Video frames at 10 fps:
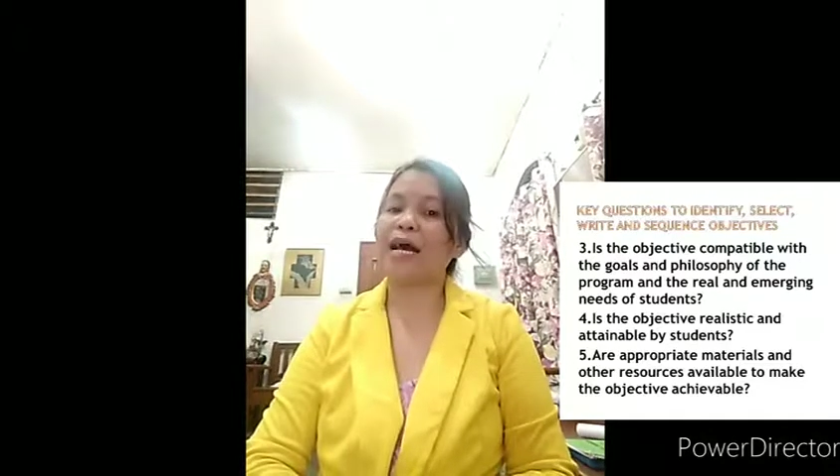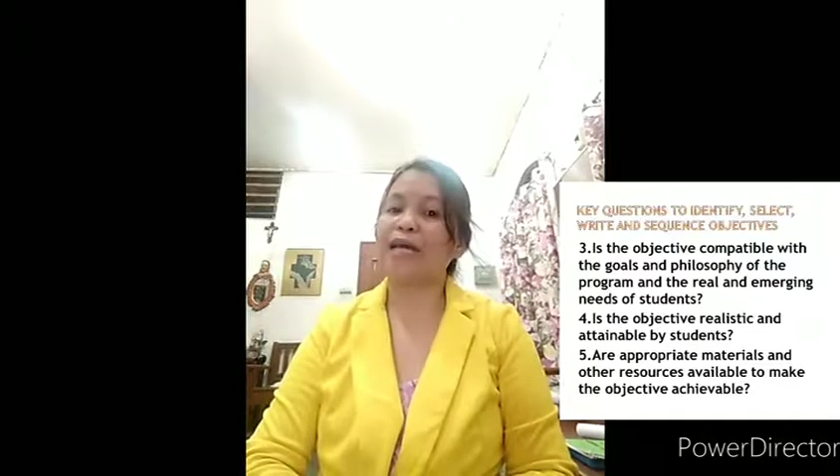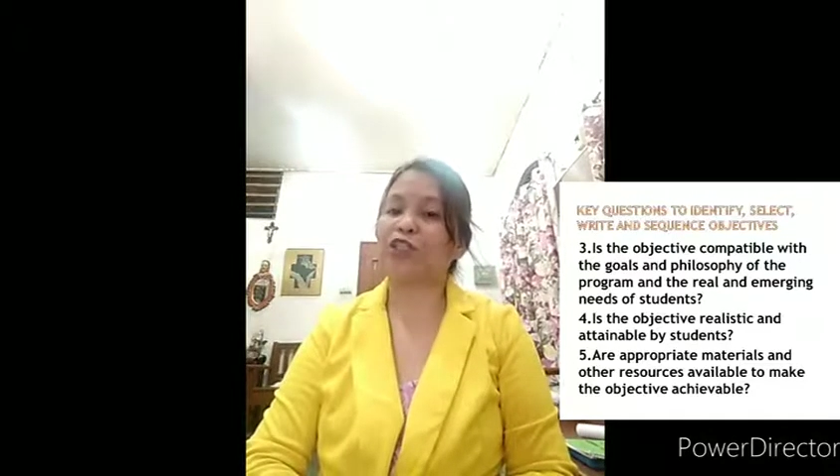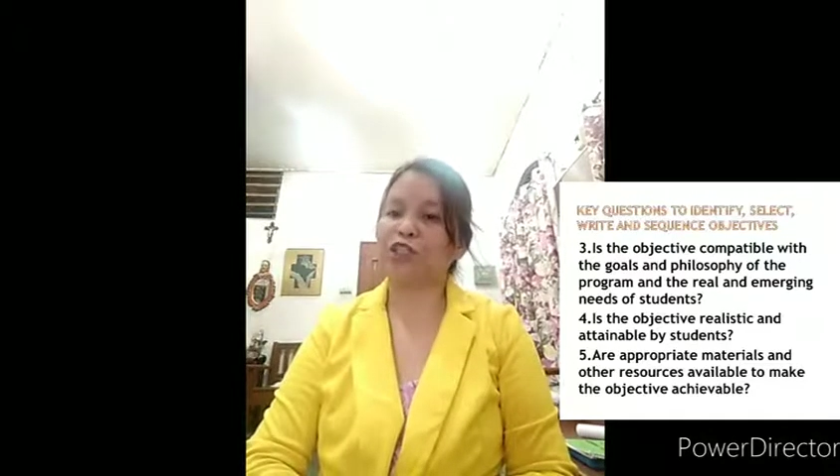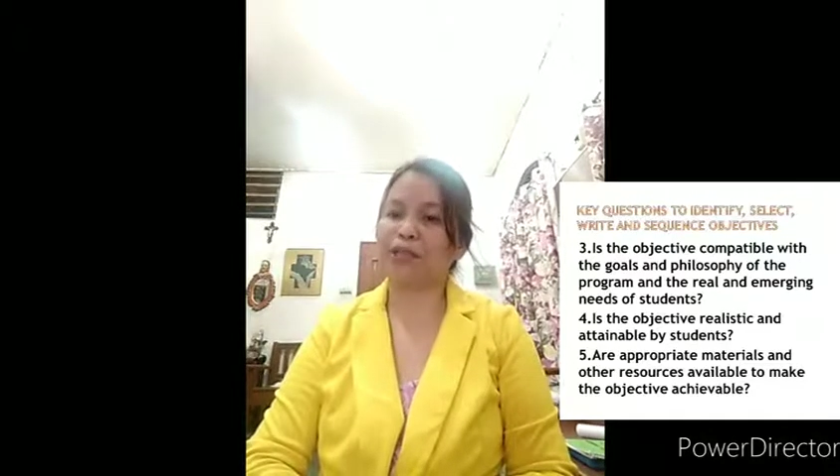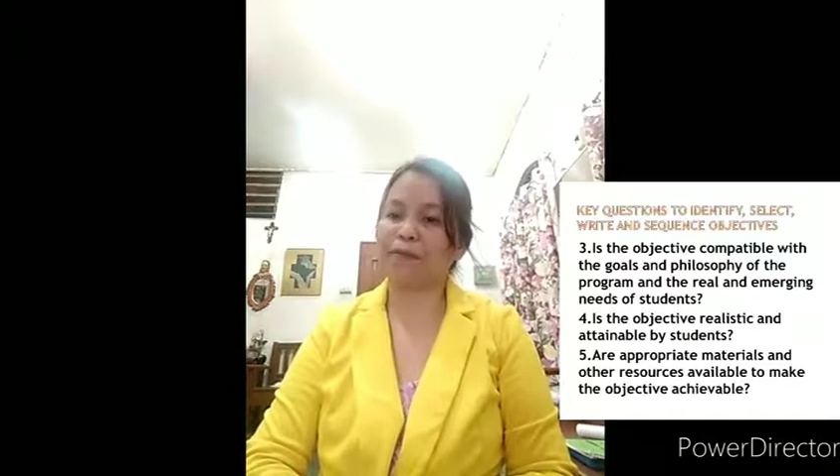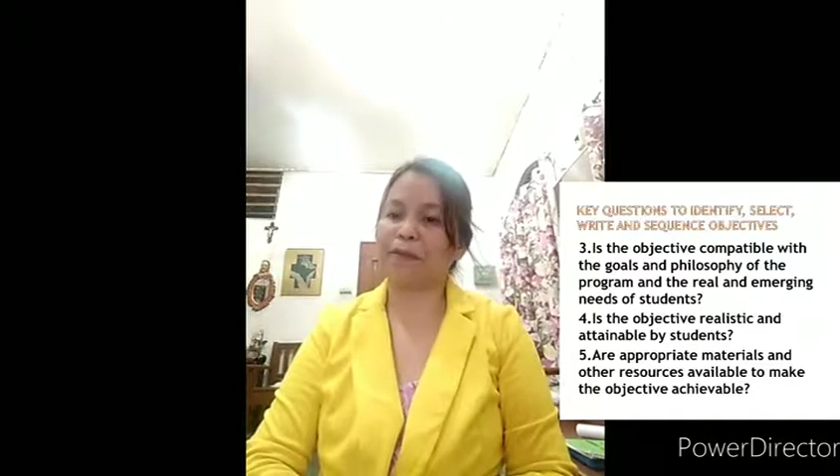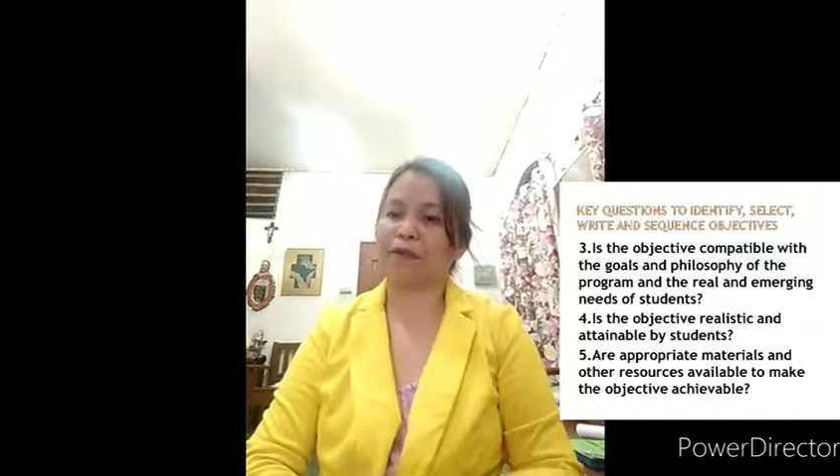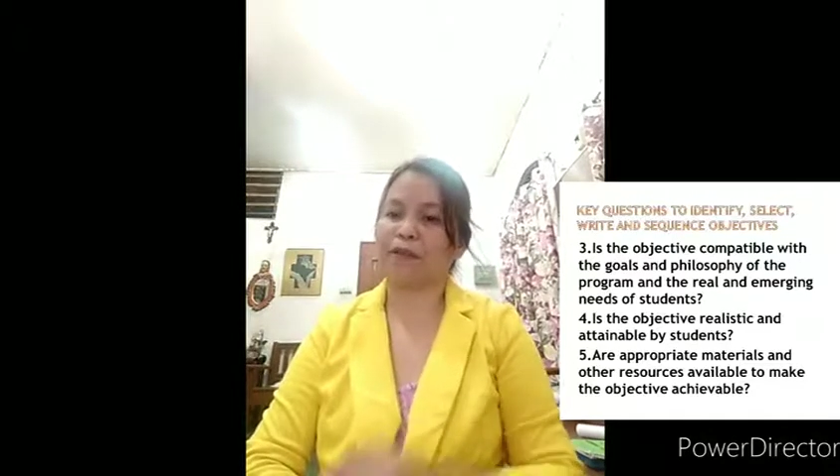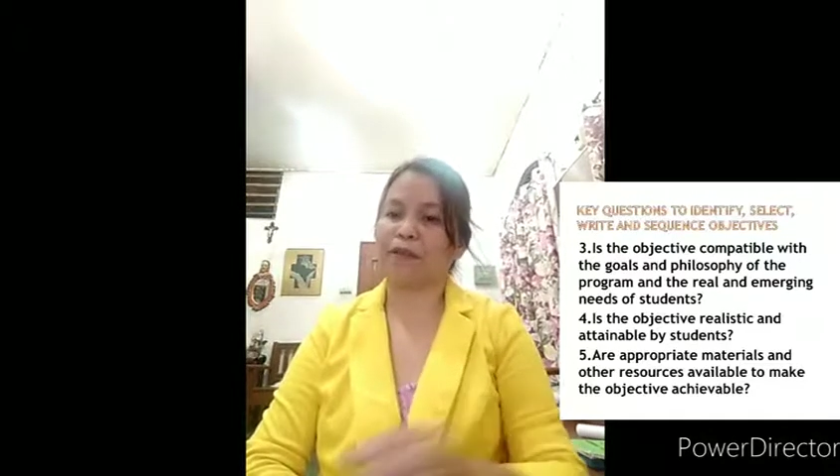
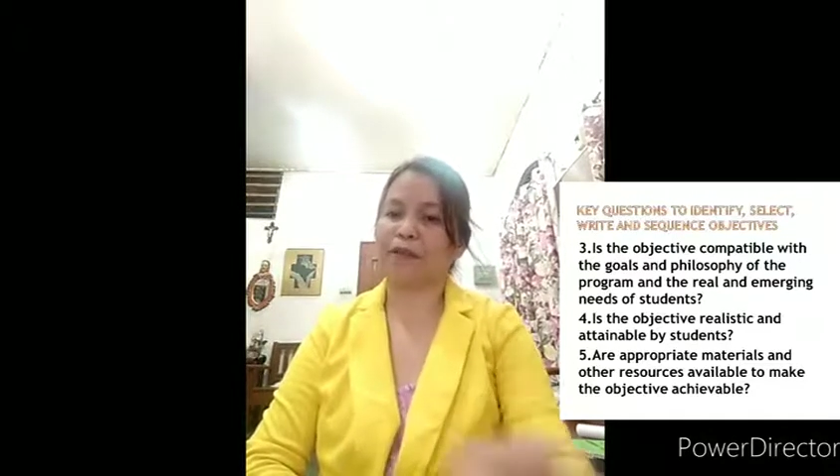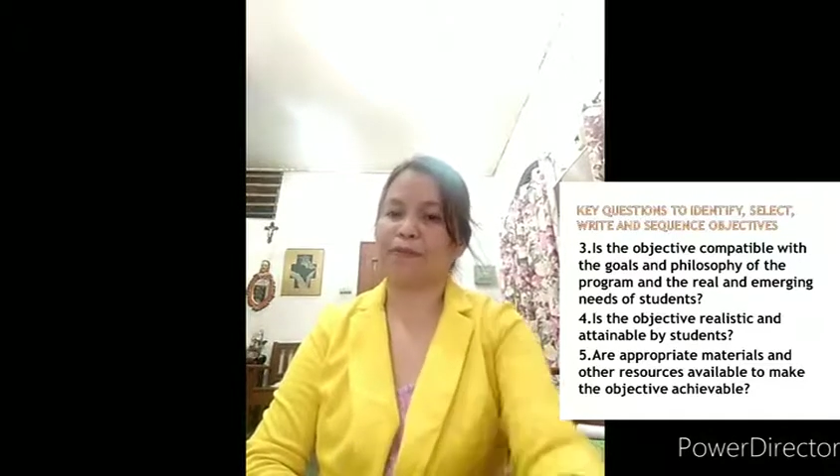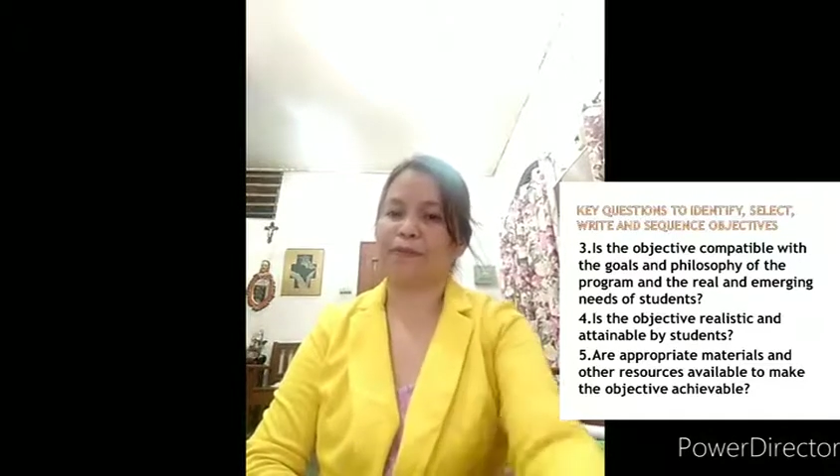achievable?